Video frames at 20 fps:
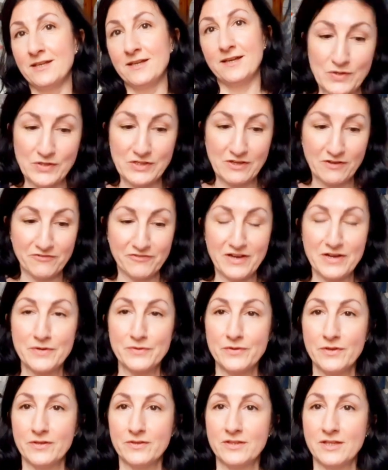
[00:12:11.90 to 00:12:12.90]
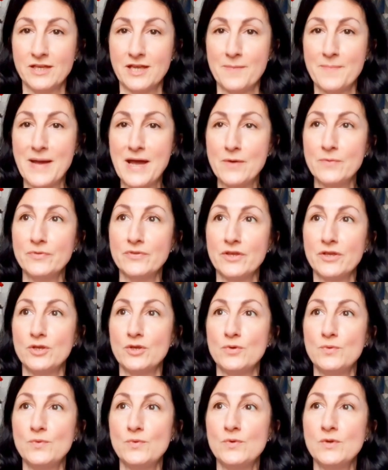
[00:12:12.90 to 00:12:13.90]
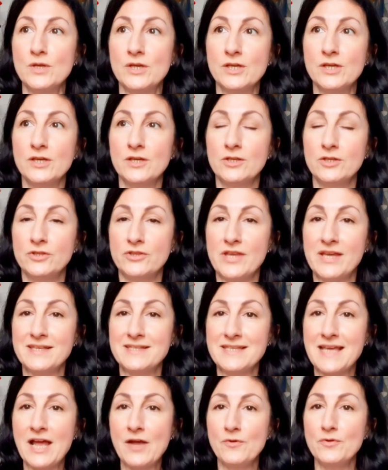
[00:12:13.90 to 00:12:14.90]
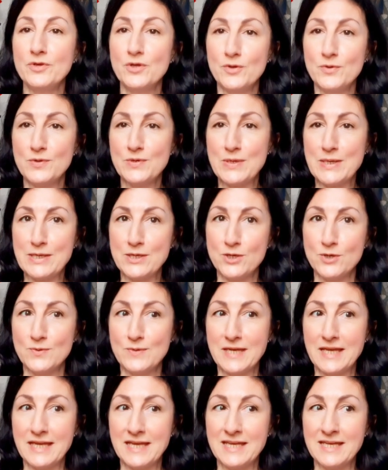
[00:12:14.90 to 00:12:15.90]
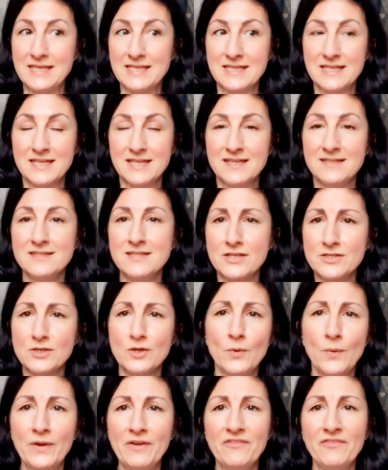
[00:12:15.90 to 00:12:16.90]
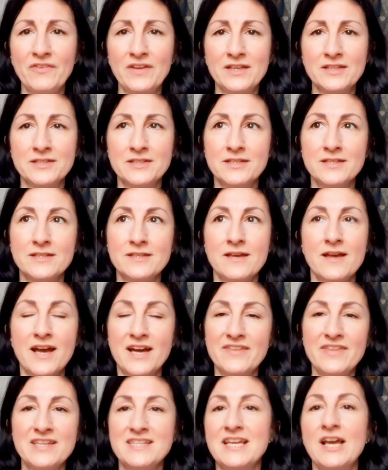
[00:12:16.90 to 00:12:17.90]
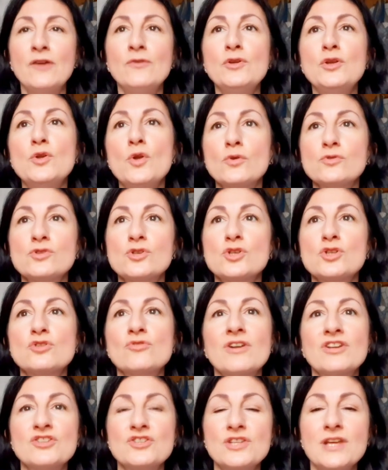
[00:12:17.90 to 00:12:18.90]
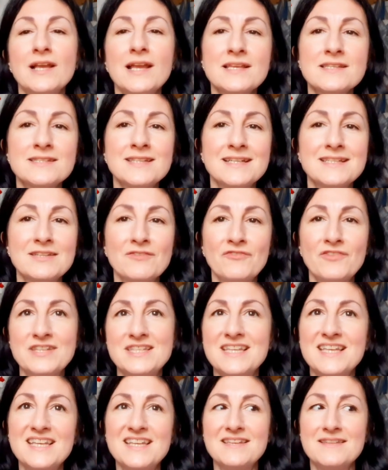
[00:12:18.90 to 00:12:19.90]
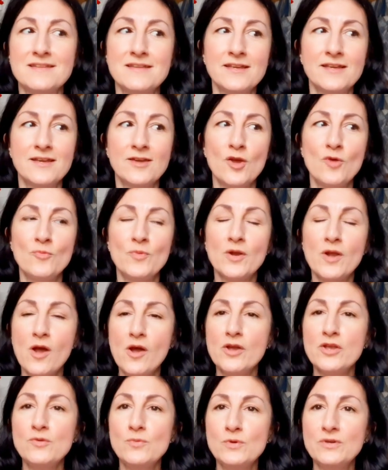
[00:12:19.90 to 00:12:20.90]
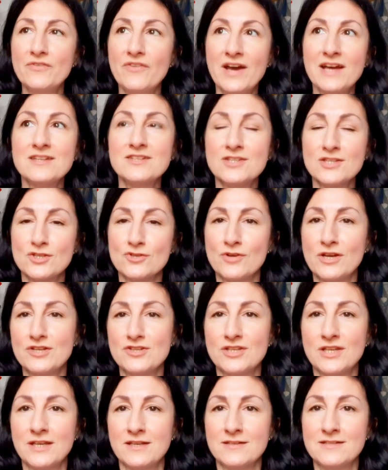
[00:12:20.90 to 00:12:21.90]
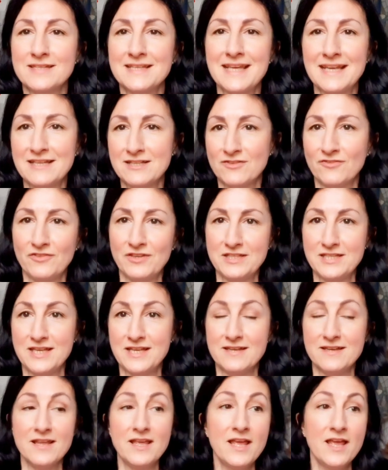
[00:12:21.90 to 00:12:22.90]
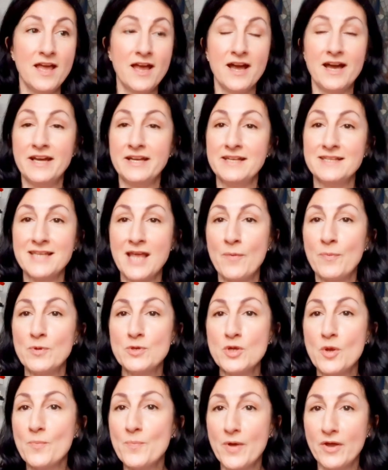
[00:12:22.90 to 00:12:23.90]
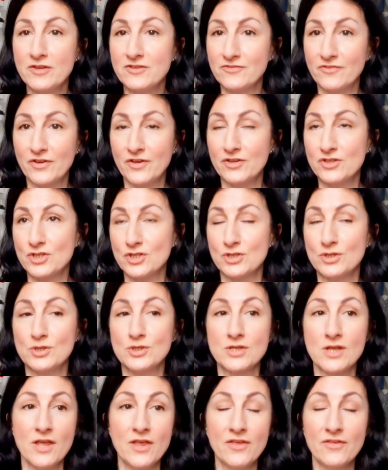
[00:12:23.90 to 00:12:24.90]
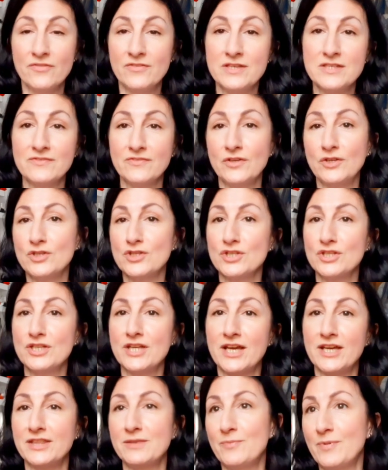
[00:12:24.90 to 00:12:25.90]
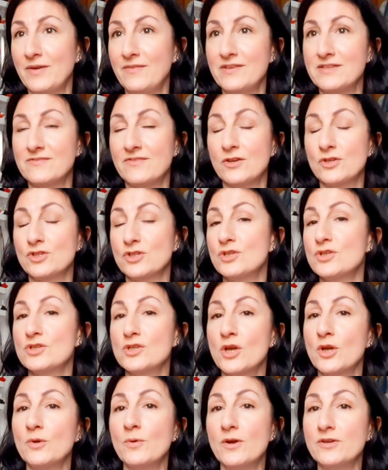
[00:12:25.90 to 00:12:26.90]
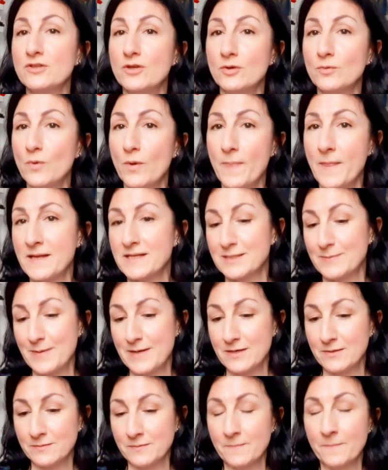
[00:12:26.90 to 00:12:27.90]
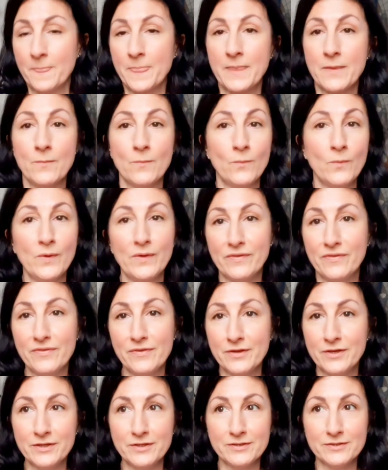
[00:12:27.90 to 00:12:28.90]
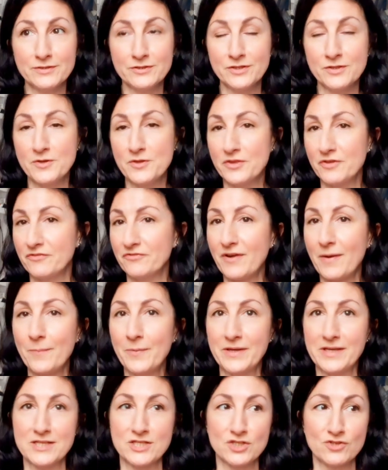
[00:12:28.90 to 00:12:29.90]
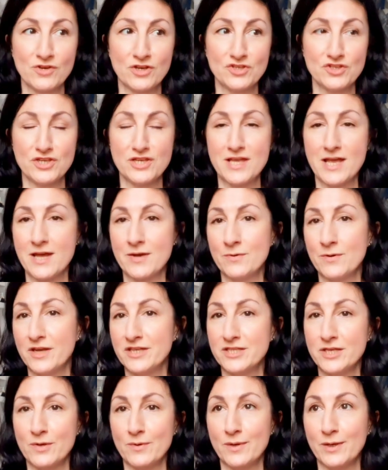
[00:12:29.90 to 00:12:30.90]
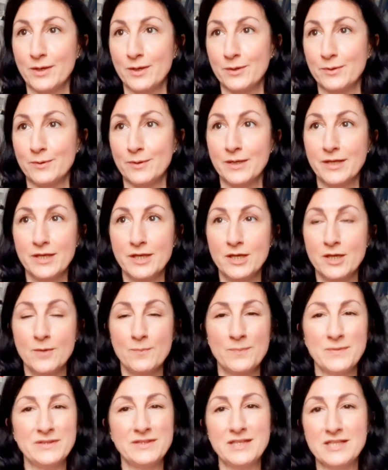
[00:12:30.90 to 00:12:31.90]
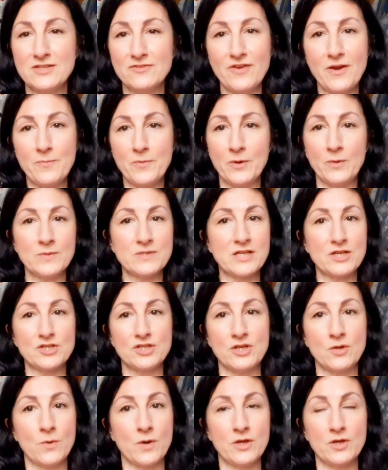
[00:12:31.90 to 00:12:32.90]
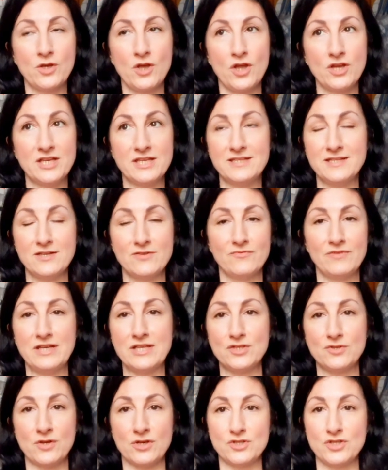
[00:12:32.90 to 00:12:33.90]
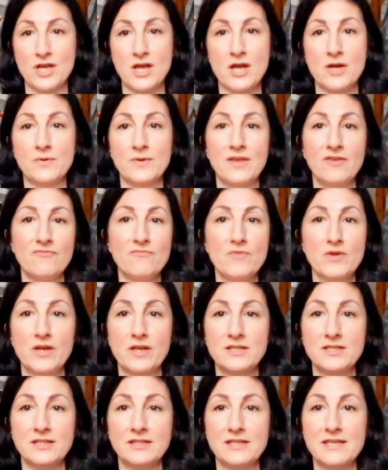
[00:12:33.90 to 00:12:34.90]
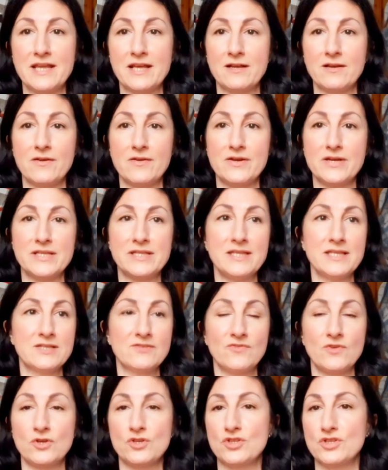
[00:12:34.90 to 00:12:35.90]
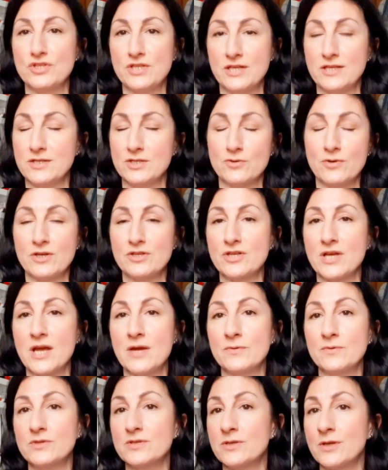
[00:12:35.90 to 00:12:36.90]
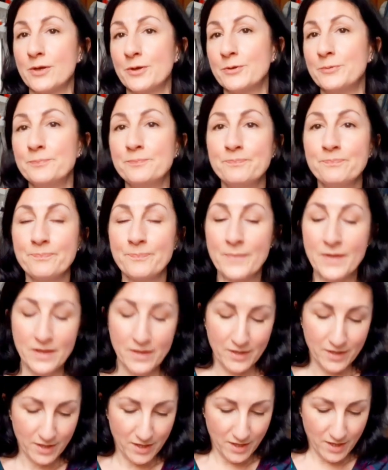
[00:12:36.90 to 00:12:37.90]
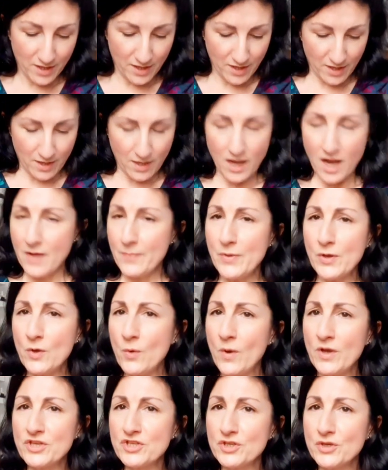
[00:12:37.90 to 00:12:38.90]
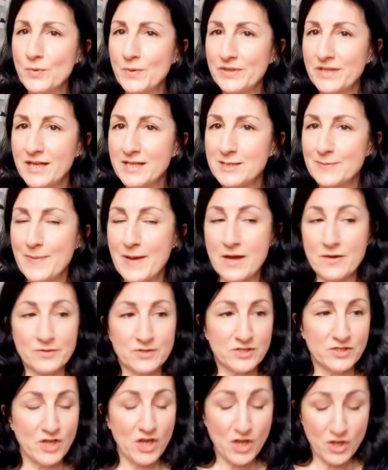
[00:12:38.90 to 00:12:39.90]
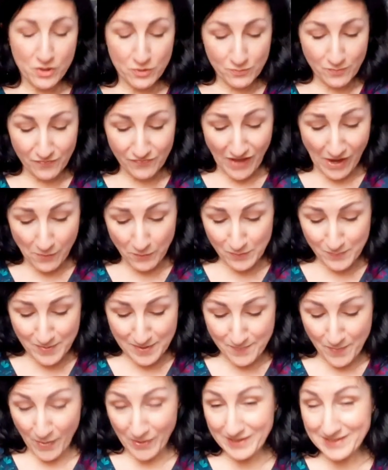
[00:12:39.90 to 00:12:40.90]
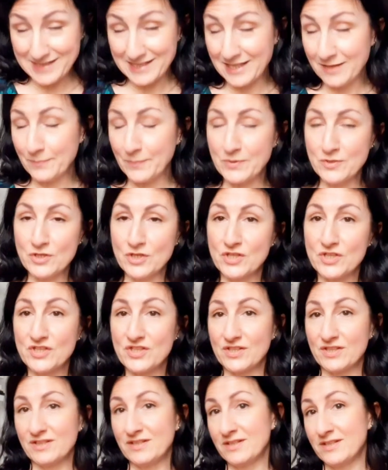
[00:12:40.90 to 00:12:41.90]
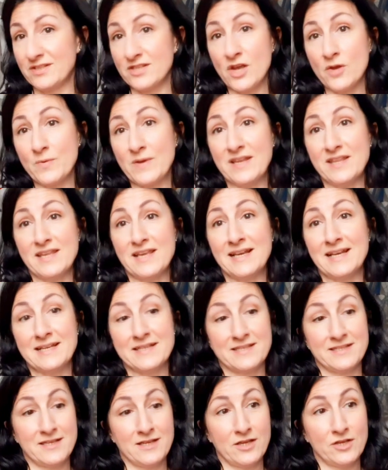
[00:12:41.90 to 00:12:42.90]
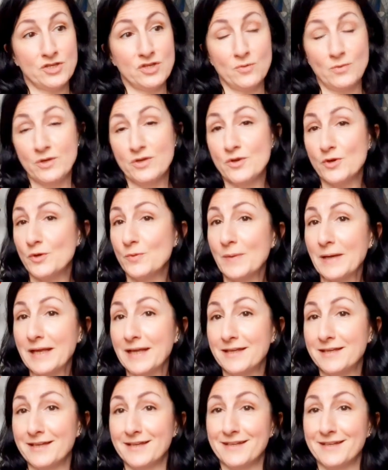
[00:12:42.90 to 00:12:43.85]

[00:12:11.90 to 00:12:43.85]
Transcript: because I found that the amount that you they tell you you need doesn't quite fit and they tell you not to stretch the elastic to fit it in but I would have had to stretch it to get it to fit in and it's happened on both versions this version and the previous version so I don't know what that's about whether the, the the fabric is stretching out I don't know but this fabric was actually quite good it didn't really stretch out even when I did the neckline this version didn't stretch out so I'm not quite sure what that's about. So that would be my tip, just sew in the elastic as you would normally.